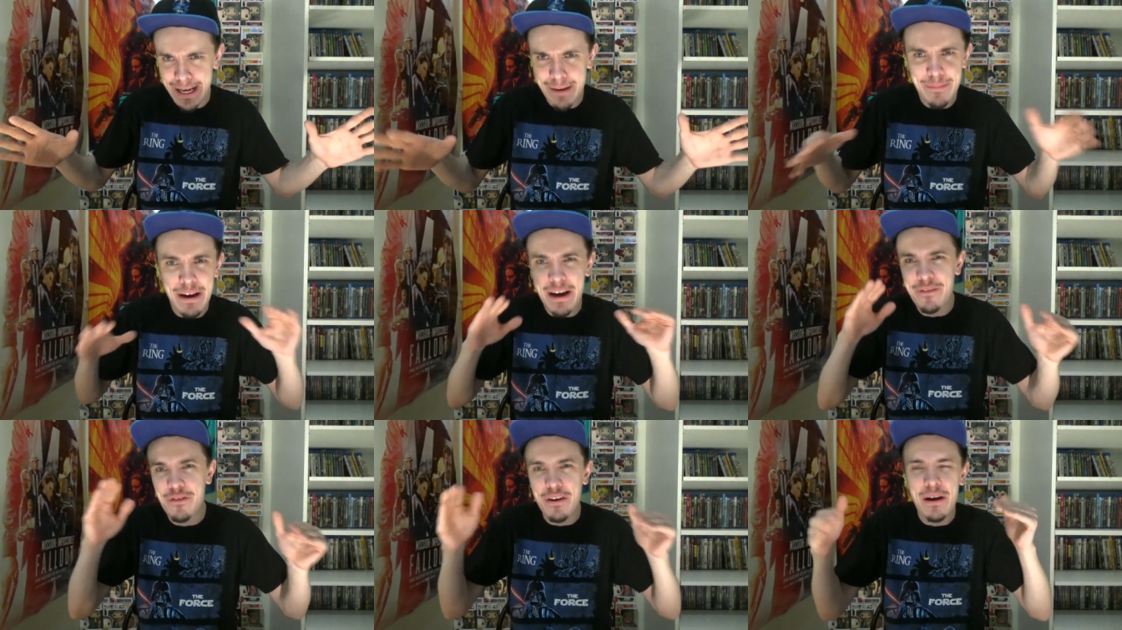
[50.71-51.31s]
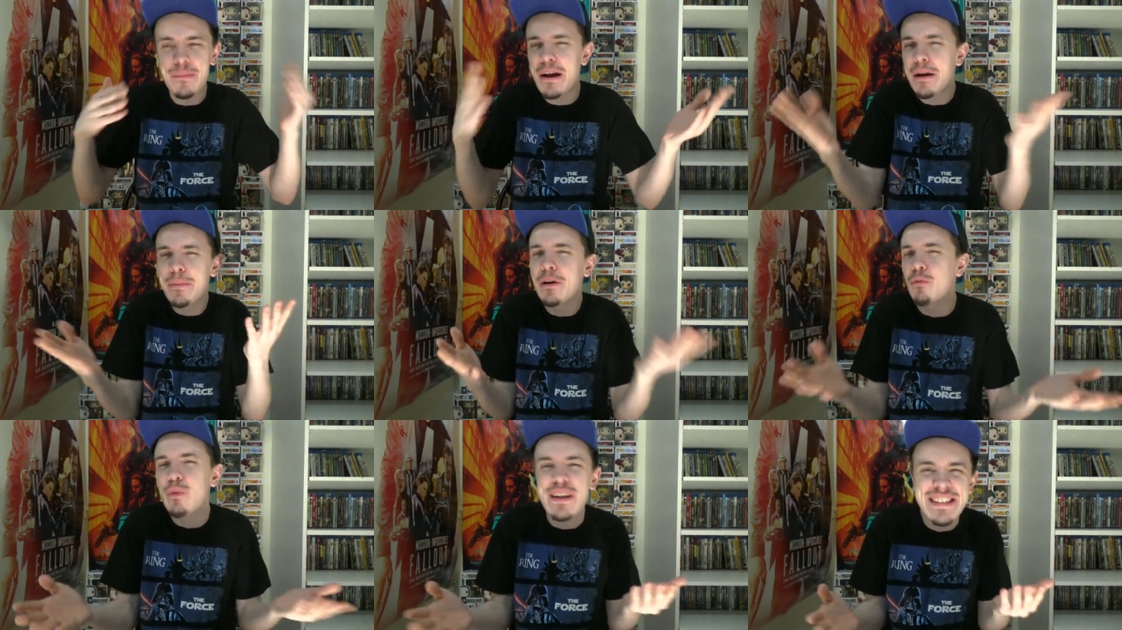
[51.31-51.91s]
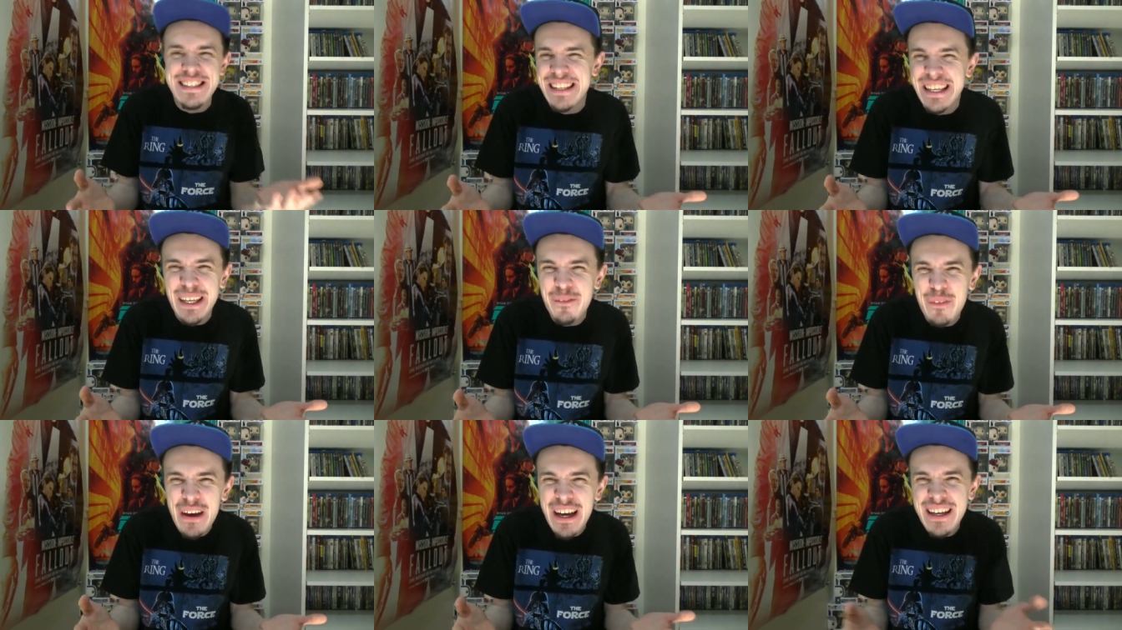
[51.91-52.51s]
I'm not a big wrestling
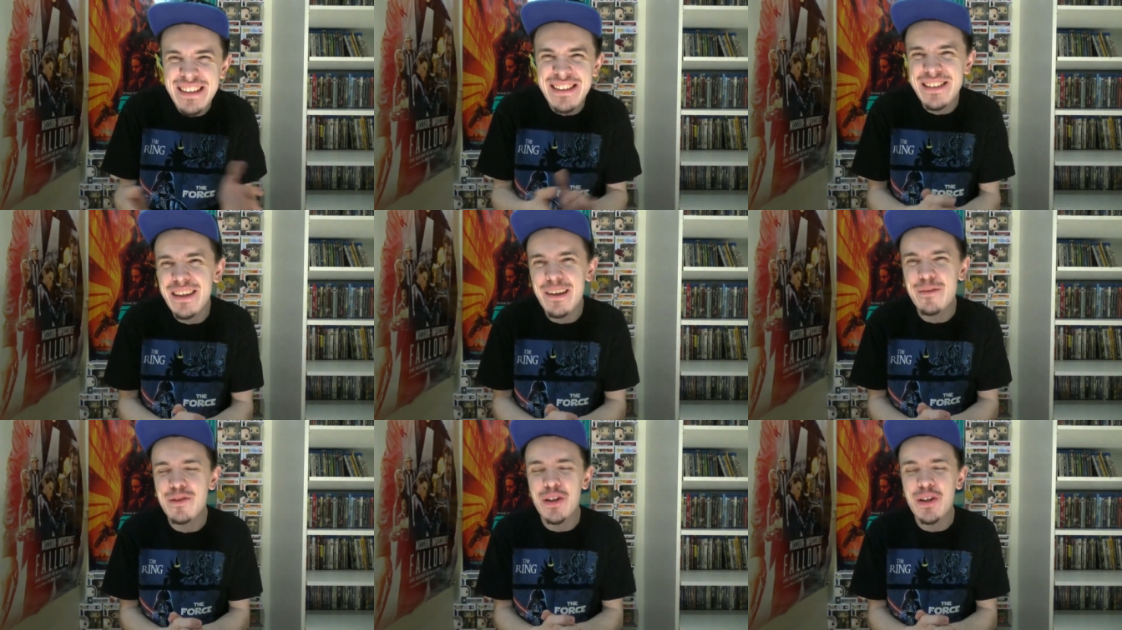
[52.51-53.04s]
fan stuff.